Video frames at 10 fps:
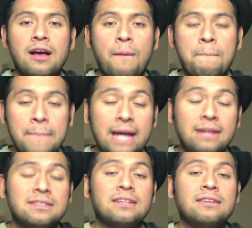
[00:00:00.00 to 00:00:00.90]

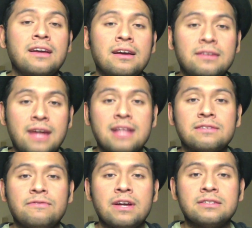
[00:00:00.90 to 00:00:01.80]
amazing dance
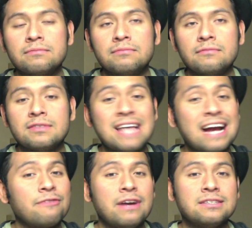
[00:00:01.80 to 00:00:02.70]
event,
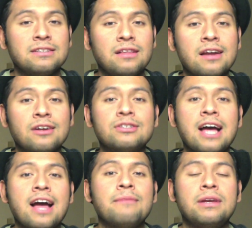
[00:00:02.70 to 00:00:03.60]
sacrificing a lot of your
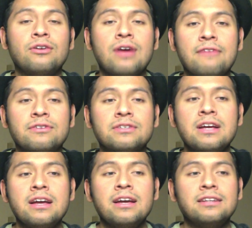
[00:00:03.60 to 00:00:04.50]
time and your effort
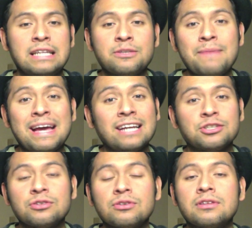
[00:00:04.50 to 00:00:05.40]
into making
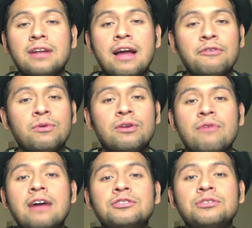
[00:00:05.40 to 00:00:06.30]
sure that everyone
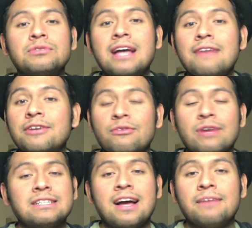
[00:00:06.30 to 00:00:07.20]
around you is having a great
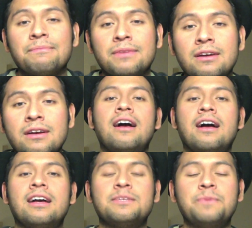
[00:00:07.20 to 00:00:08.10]
time.
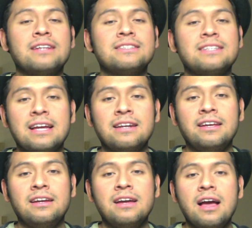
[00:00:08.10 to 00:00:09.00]
Uh, speaking as
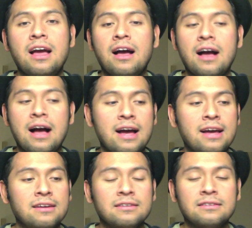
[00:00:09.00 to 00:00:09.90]
attendee,
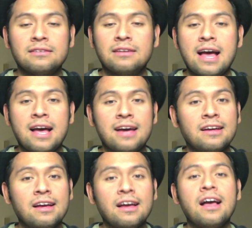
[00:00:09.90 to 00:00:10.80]
I had
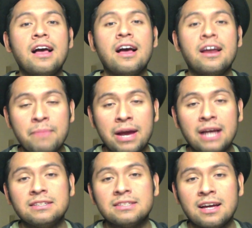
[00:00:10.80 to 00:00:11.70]
an
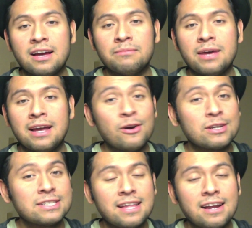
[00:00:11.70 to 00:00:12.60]
amazing time. And I would
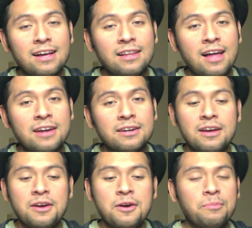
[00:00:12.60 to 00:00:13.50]
say that a lot,
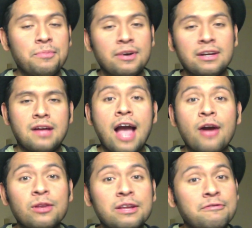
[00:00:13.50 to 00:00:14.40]
but I
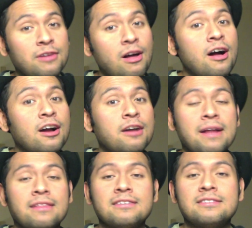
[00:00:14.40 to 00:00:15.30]
only vlog about
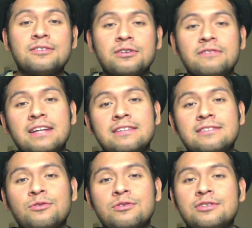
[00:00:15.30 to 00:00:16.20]
the certain events
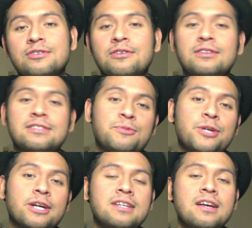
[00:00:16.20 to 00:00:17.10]
or certain
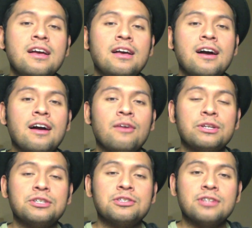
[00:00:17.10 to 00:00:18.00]
subjects uh,
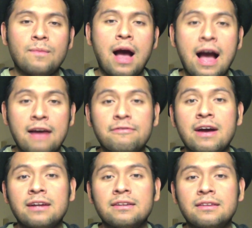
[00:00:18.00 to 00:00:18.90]
which I
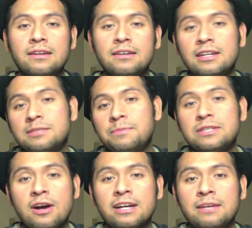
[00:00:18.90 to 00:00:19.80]
find that needs to be
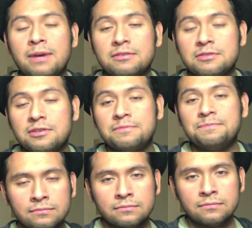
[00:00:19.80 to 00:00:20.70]
talking about. So,
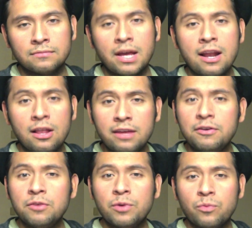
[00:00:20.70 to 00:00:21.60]
and I'll leave you
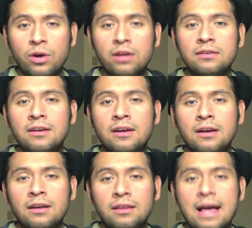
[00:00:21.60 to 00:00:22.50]
with one
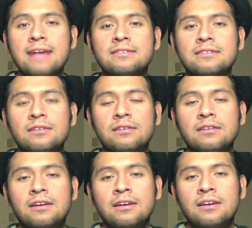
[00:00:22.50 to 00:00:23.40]
last little
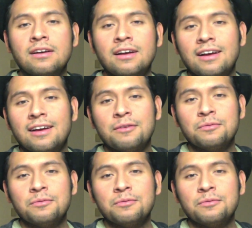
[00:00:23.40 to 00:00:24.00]
uh,